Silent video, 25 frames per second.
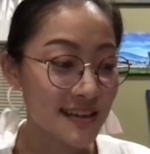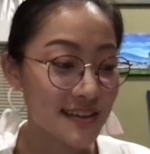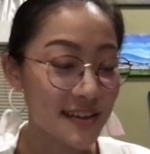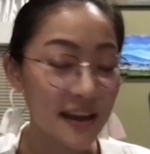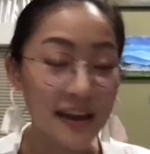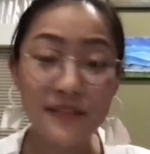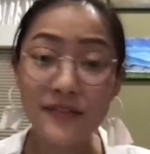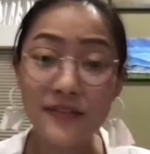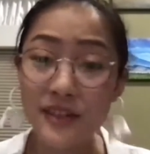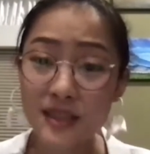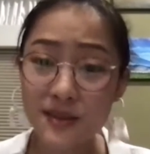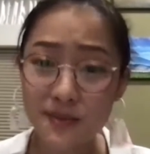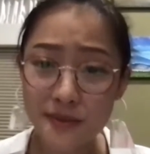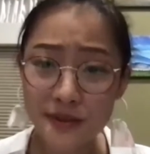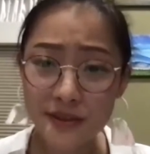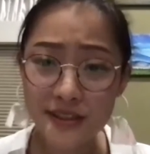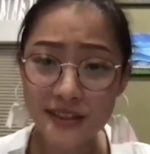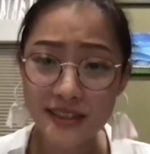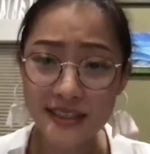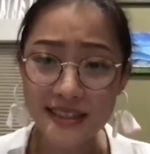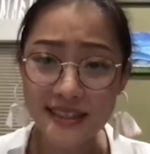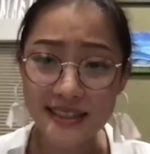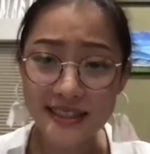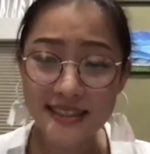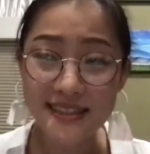life
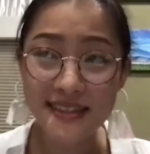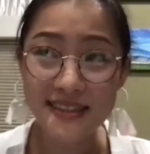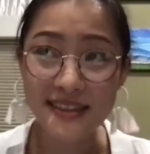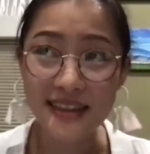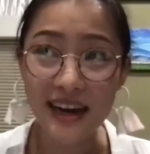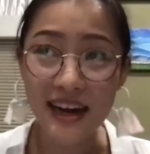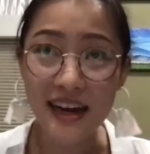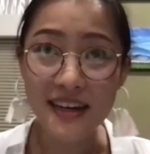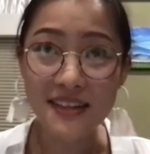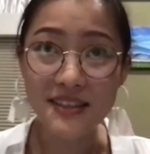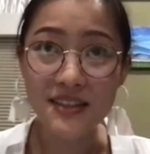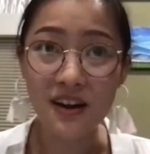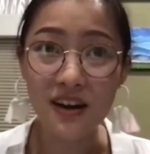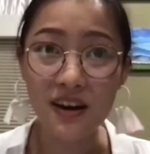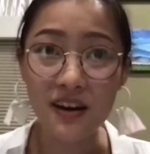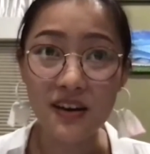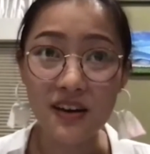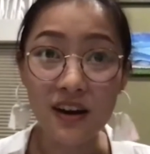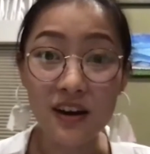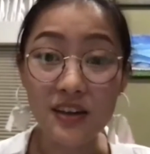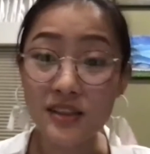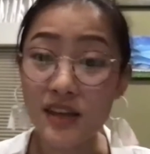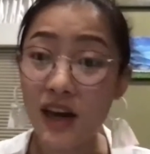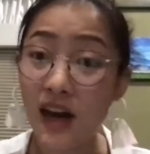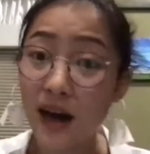experience that has gone
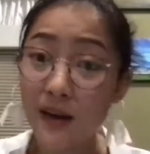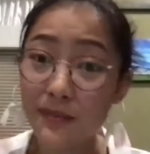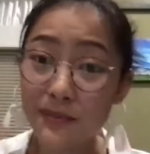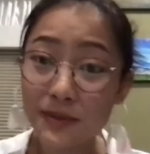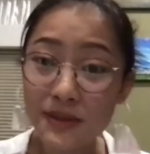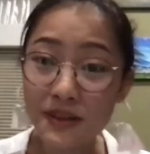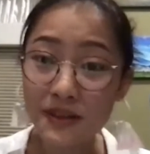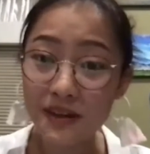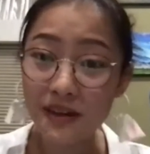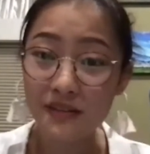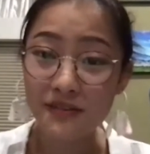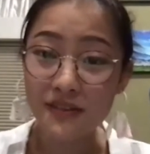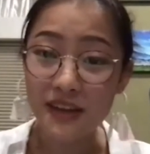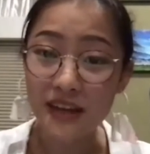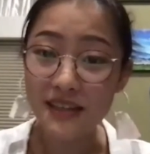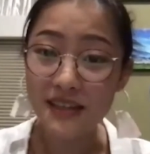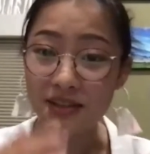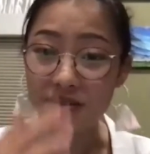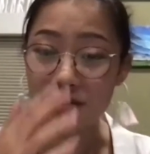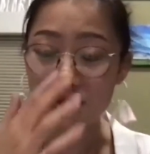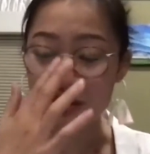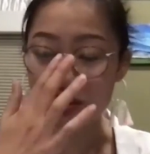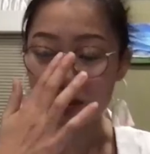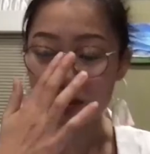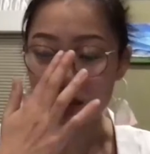on top of that
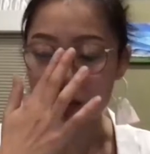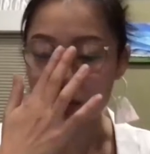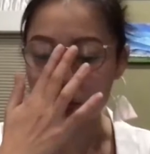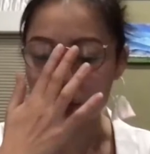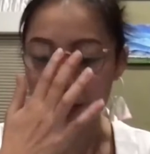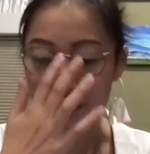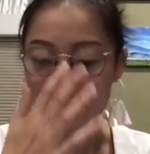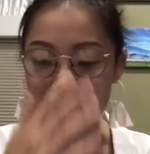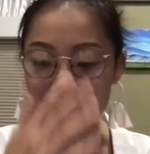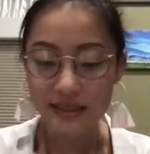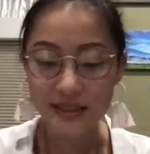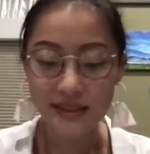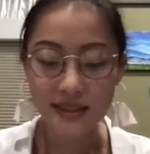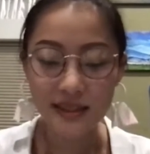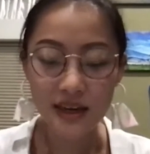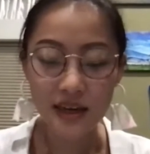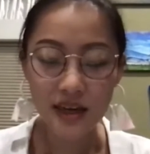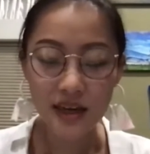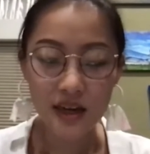student experience.